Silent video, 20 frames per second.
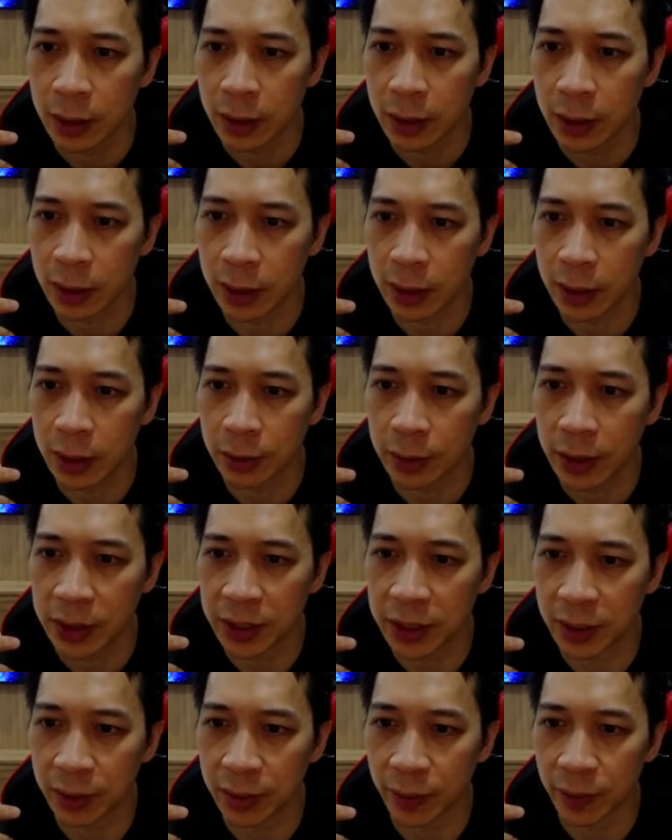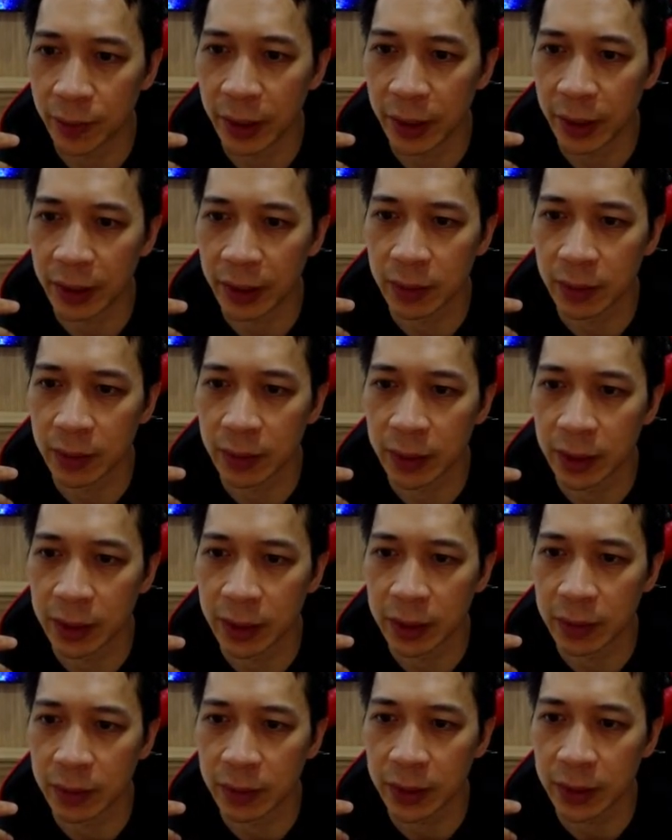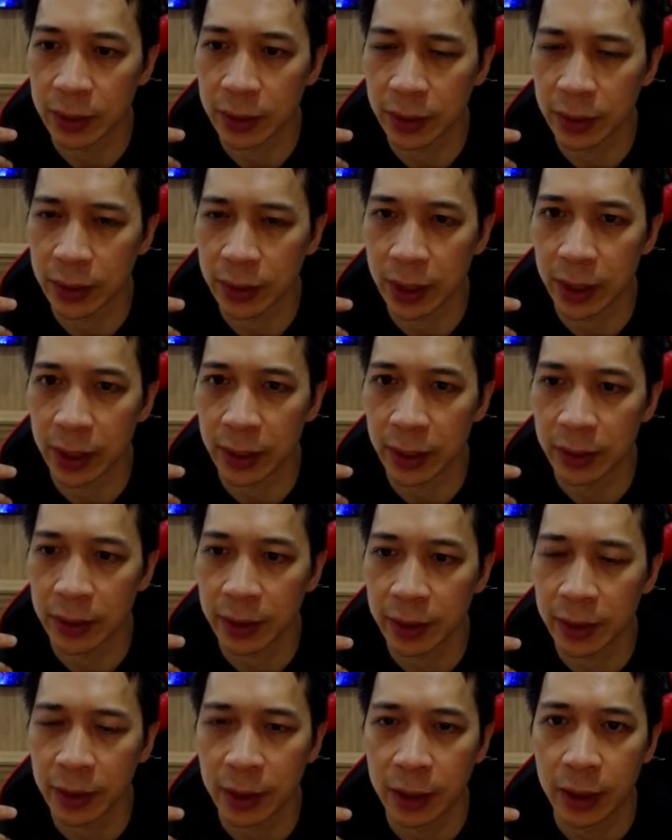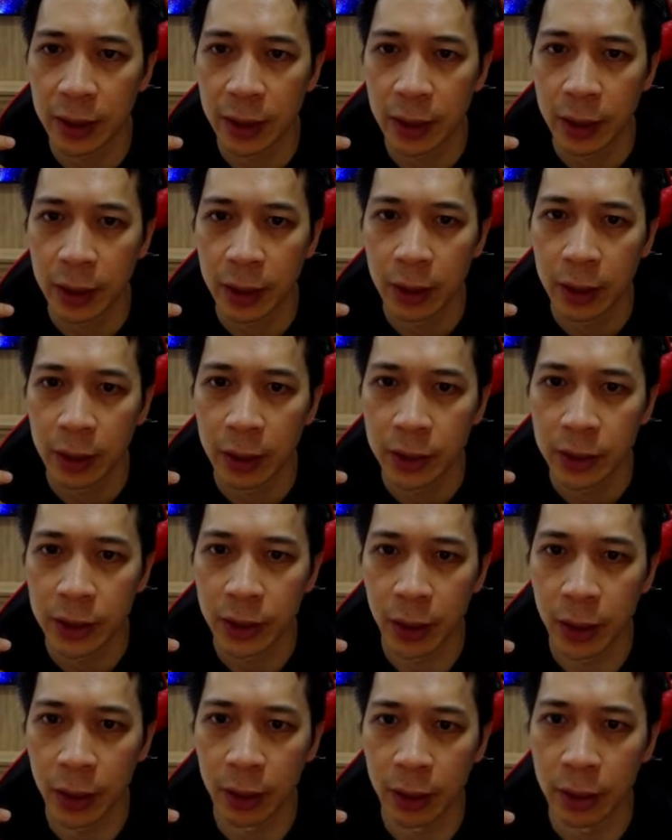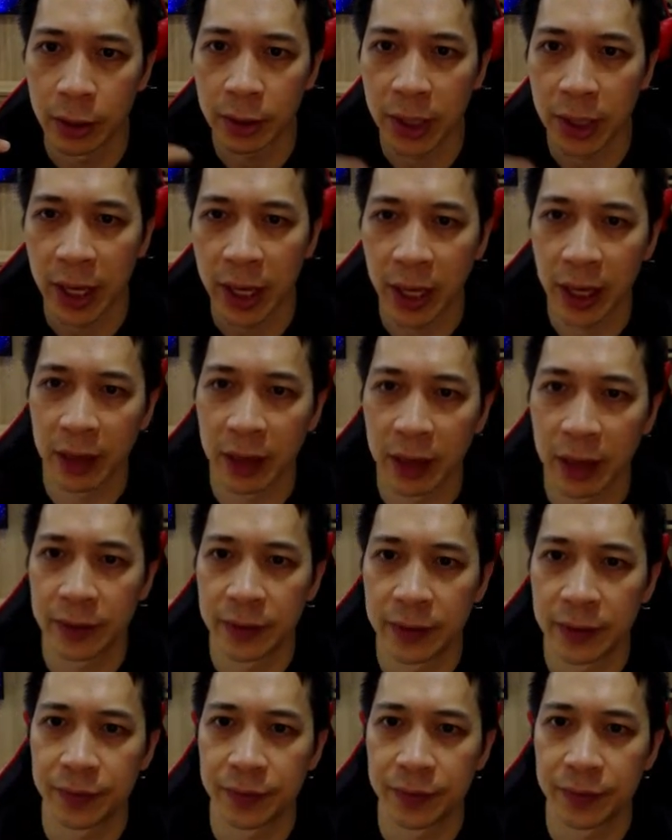I probably should have prepared some of this, but it's okay. So we have